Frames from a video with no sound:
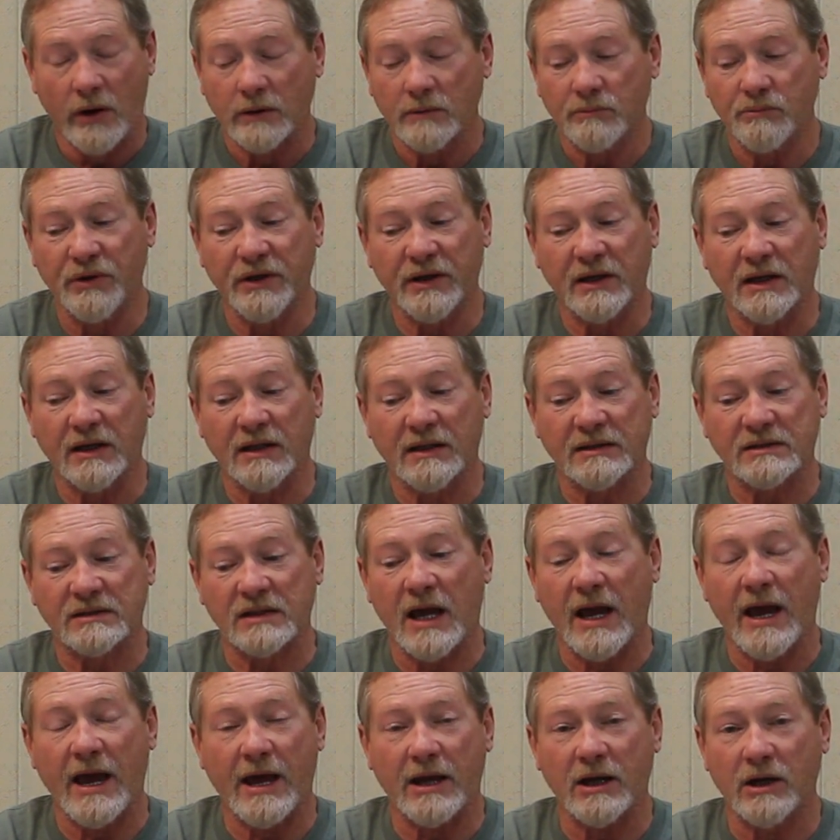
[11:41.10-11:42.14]
because I
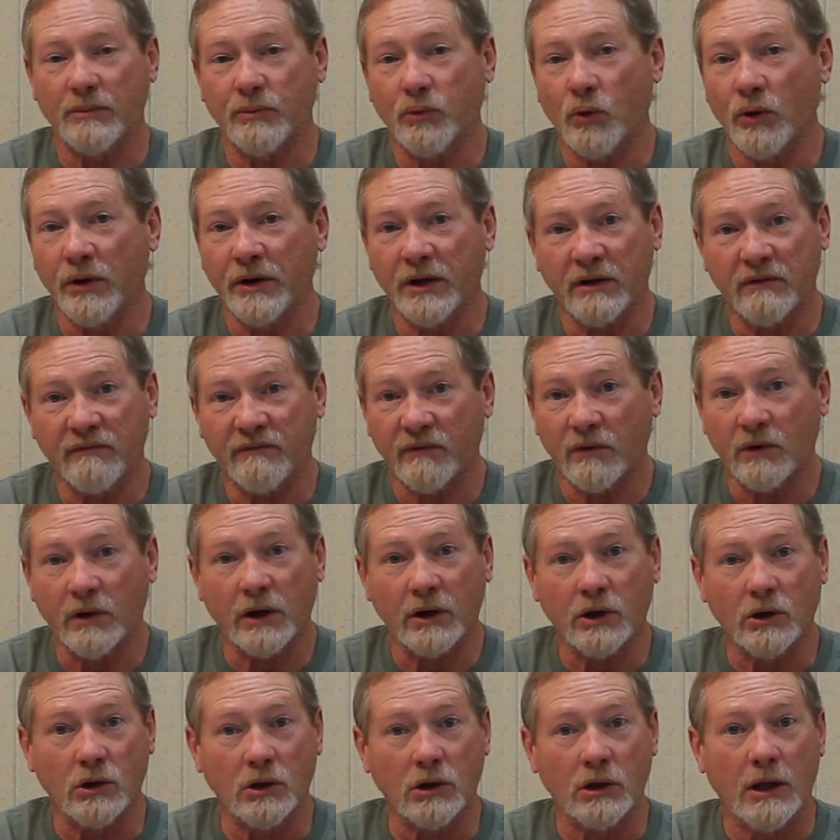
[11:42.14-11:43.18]
had it pointed
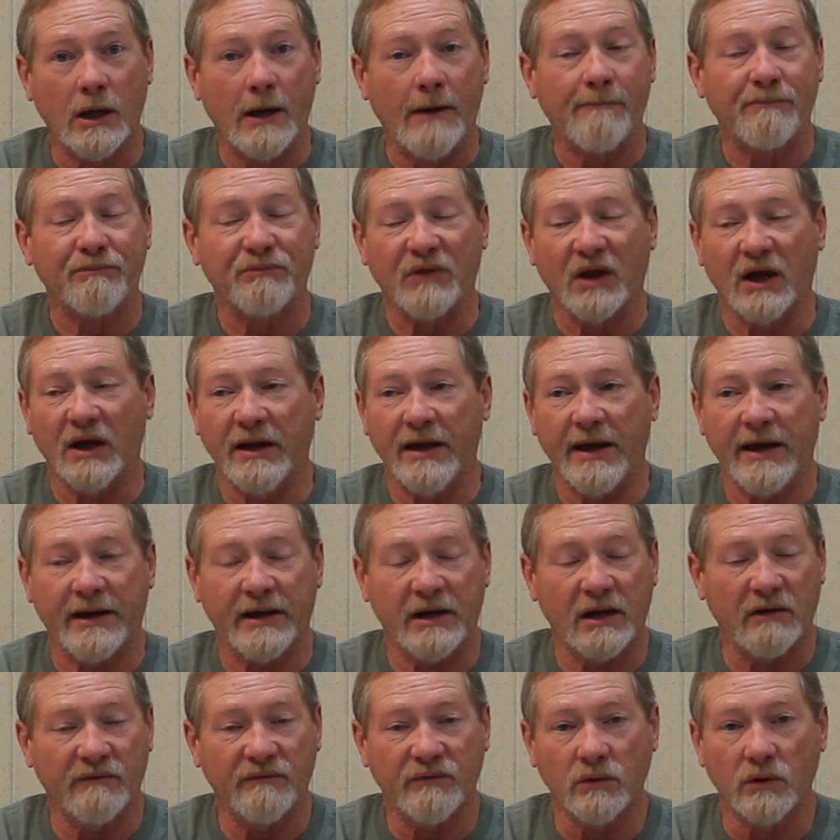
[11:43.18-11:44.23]
vertical and had it
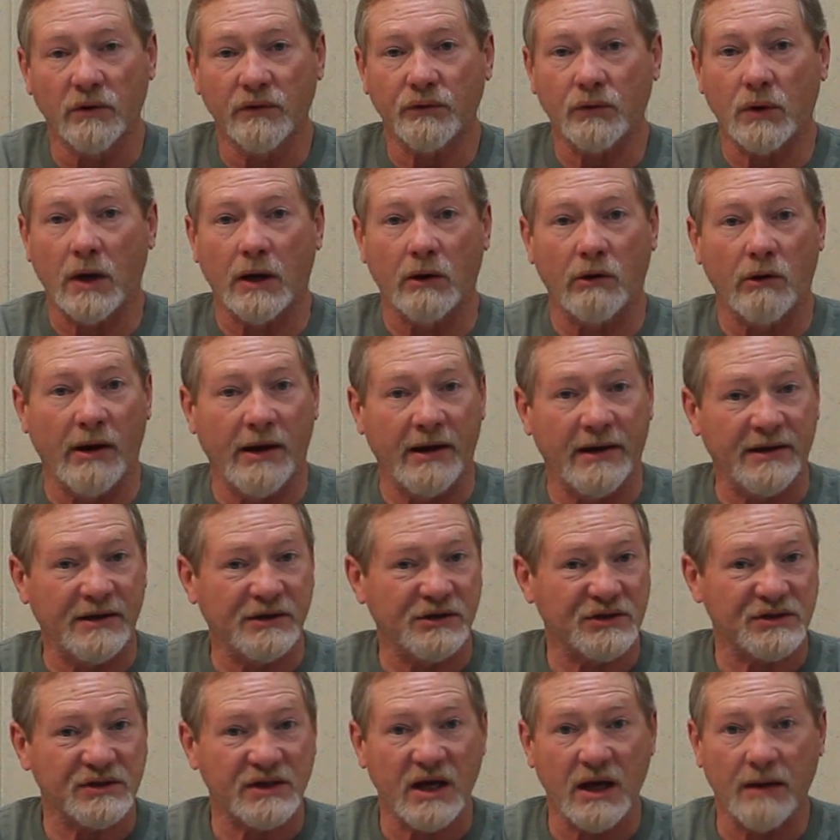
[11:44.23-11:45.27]
at full throttle and it
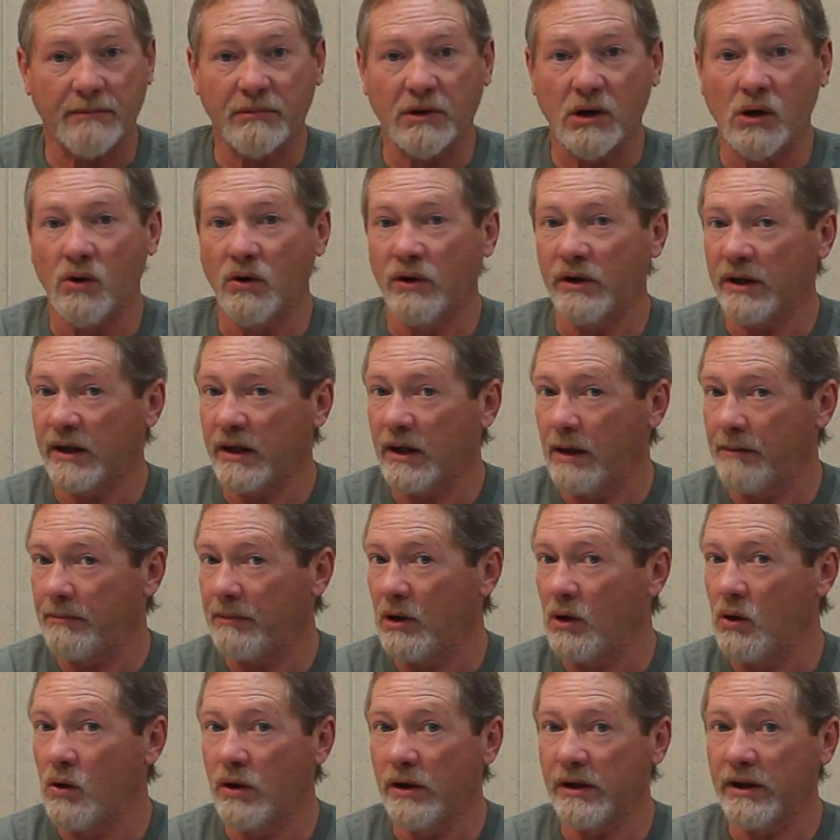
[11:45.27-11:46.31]
just kept going and kept
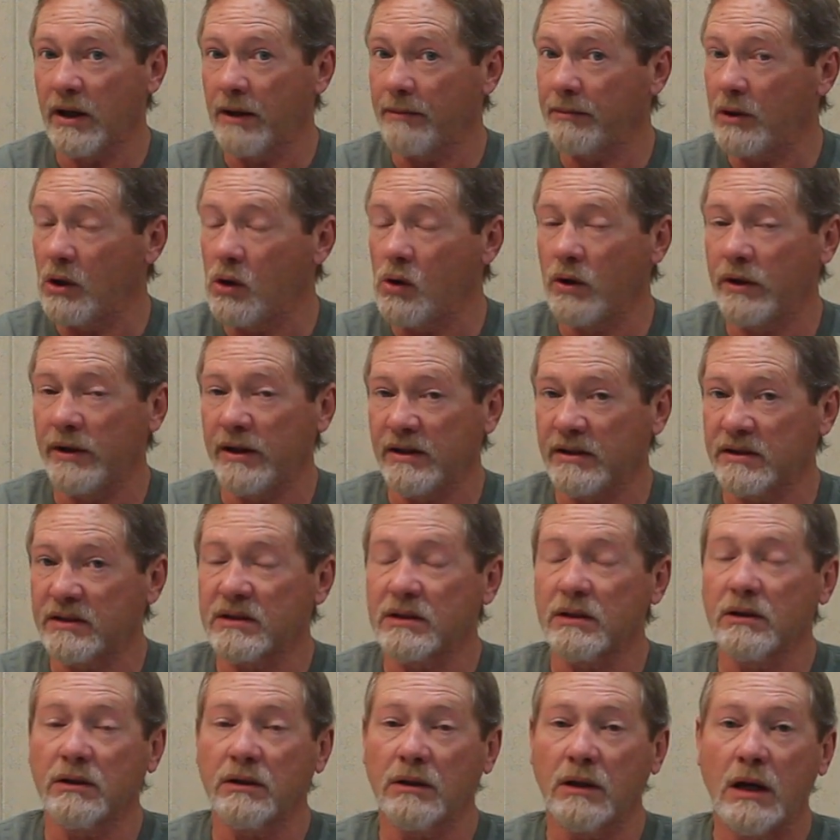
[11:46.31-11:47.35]
going and kept going
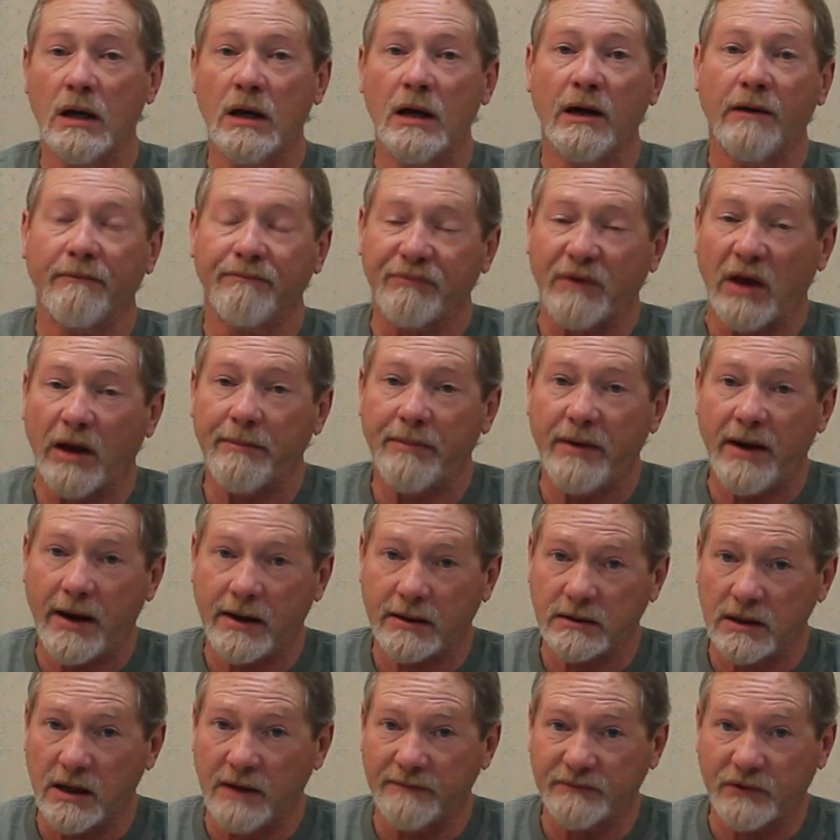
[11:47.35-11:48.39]
until I
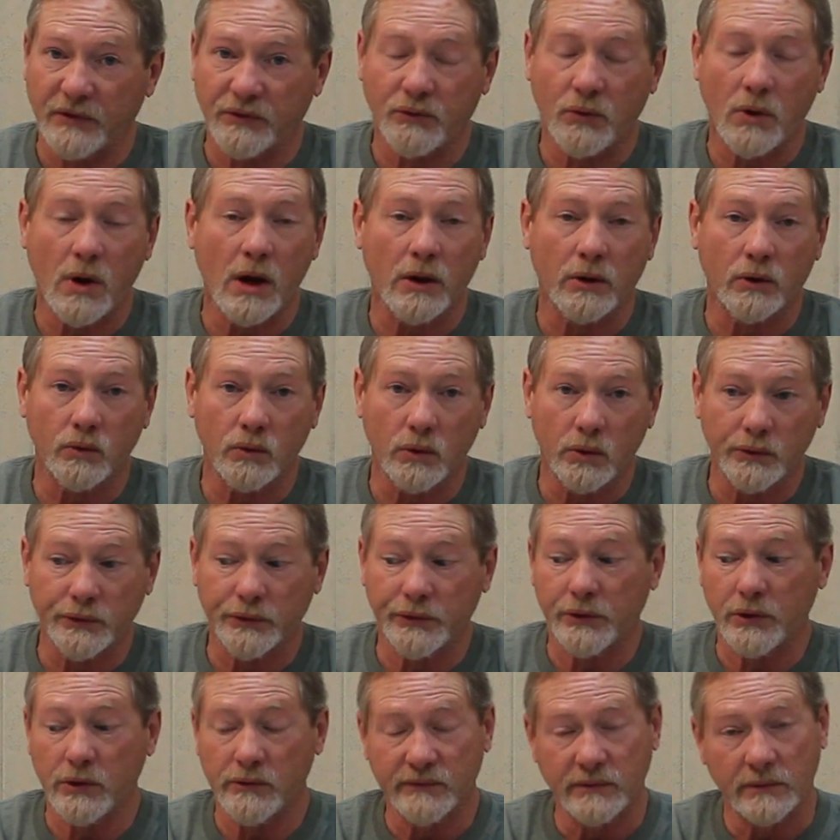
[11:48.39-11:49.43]
backed off the throttle, rolled it
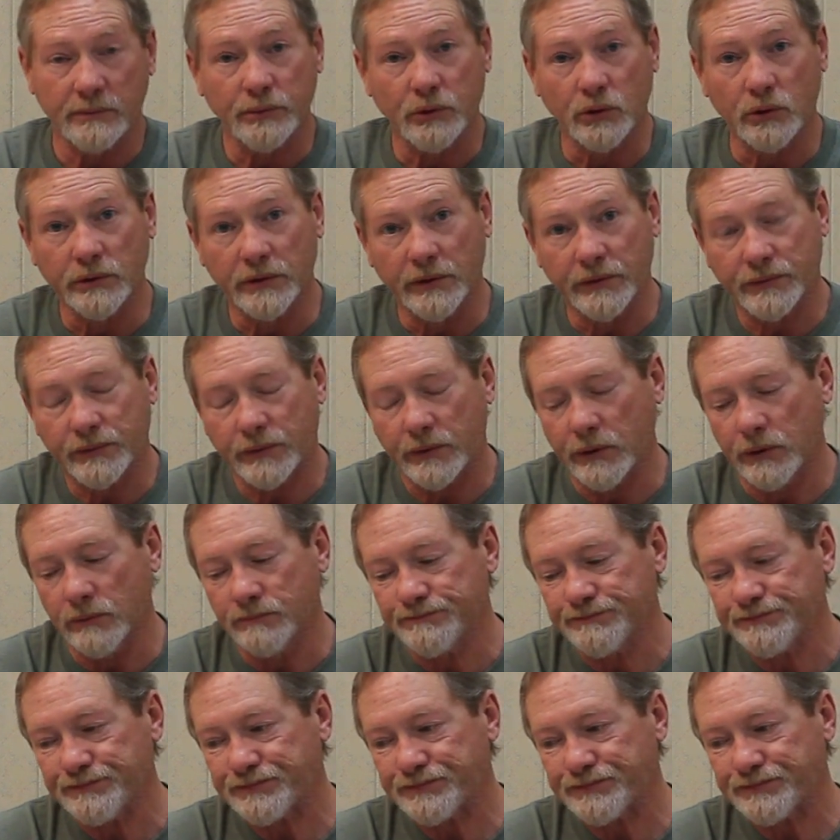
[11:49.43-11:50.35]
over, pulled it through.